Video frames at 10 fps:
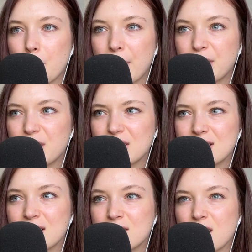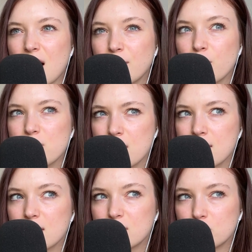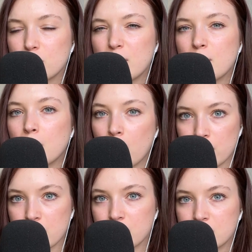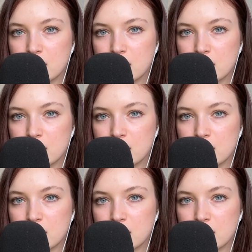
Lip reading: But I don't think this should be work.